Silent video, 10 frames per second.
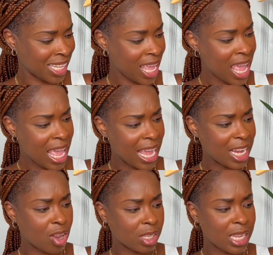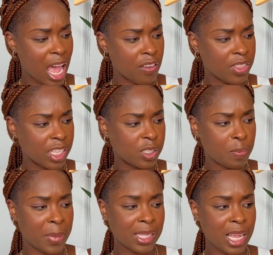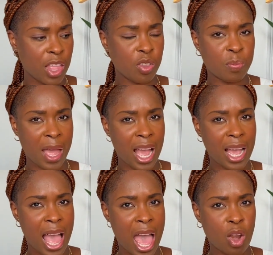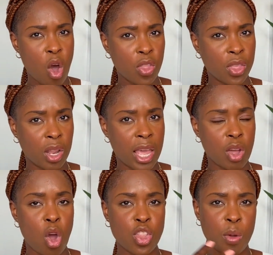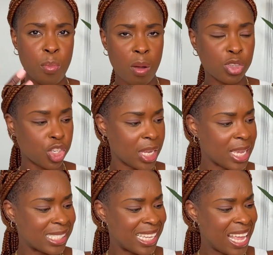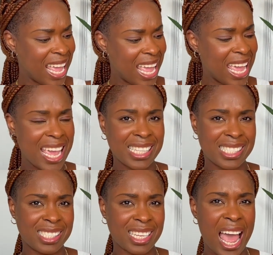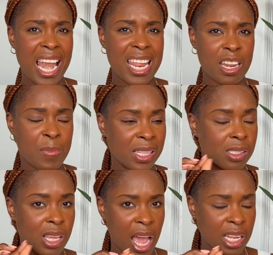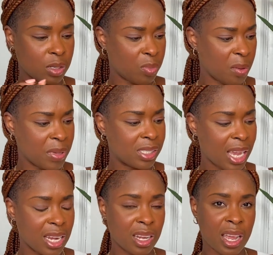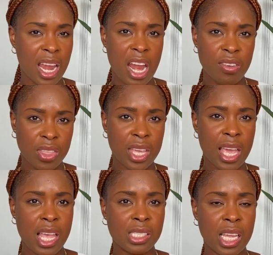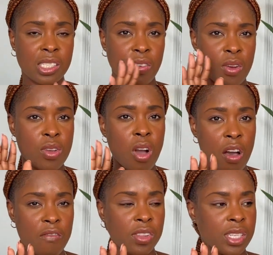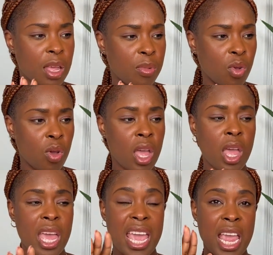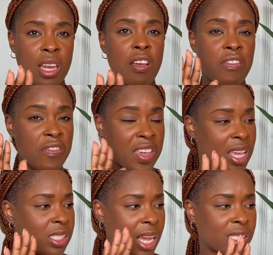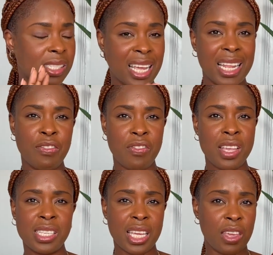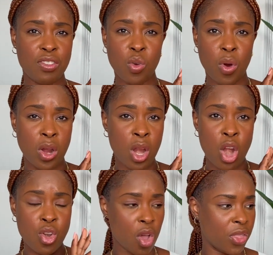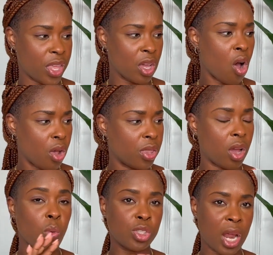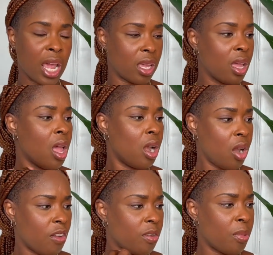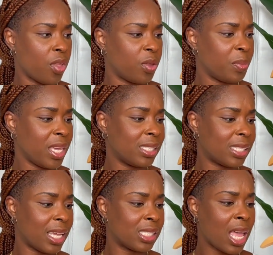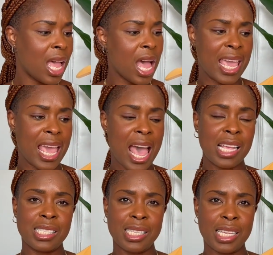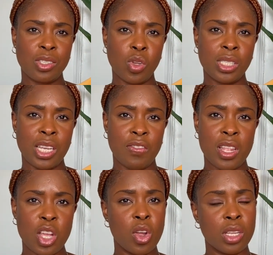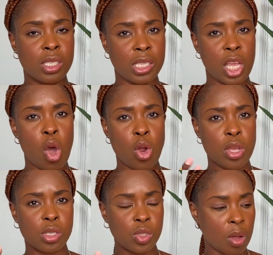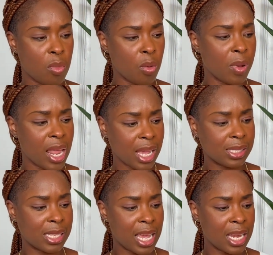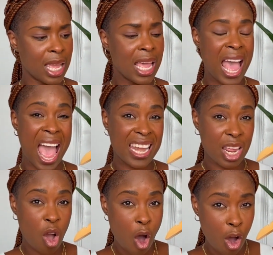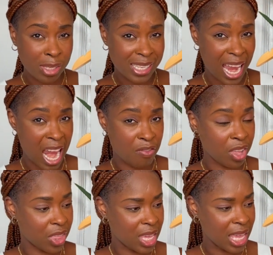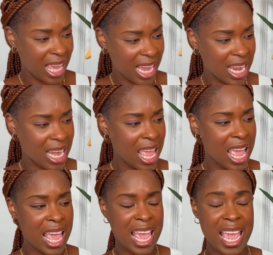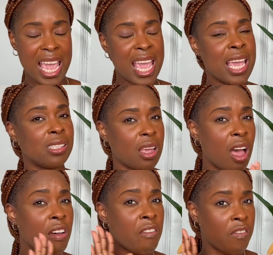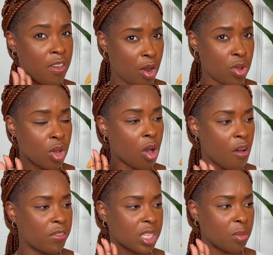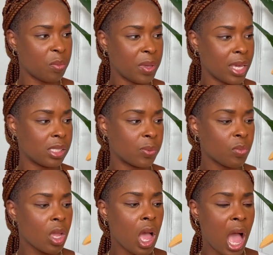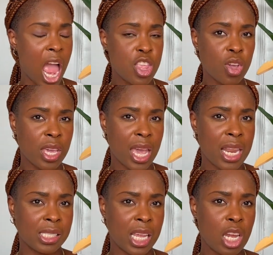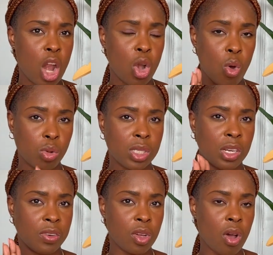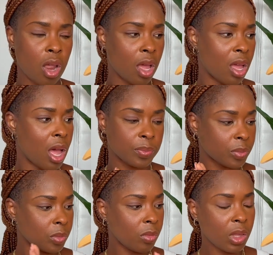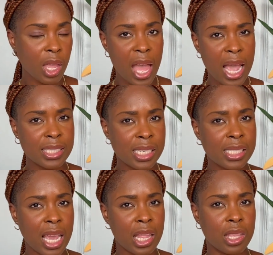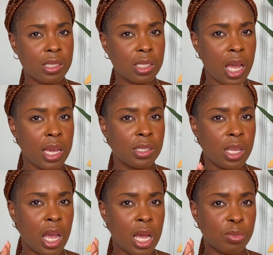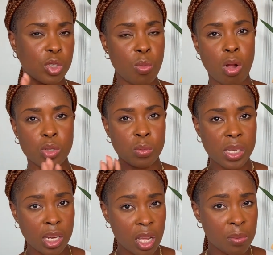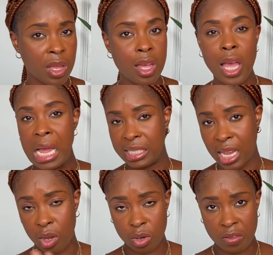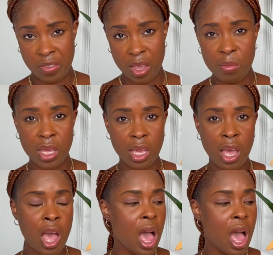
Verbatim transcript: it? It does have this bit at the back and under like on your bum cheeks, it's a little bit tight. But beside that, everything else is very comfortable it feels like i said it feels like if you're wearing nothing on that, which i love about the pieces it has this so it's definitely gonna stay on your stomach but like i said and it hugs everything in it is a very comfortable piece and you can get this in loads of different color i did get the size um, small to medium that couldn't fit me